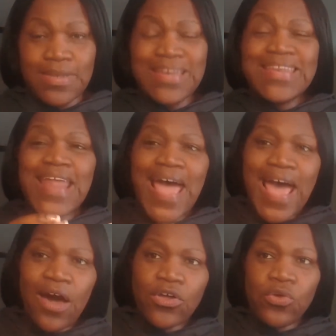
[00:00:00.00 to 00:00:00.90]

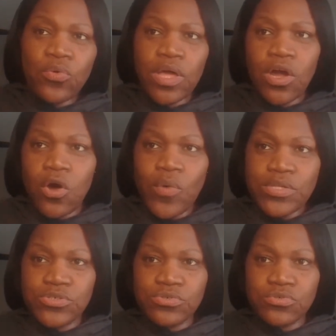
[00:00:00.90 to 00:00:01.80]
Now you can go
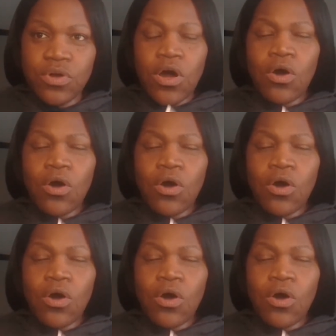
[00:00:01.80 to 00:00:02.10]
into,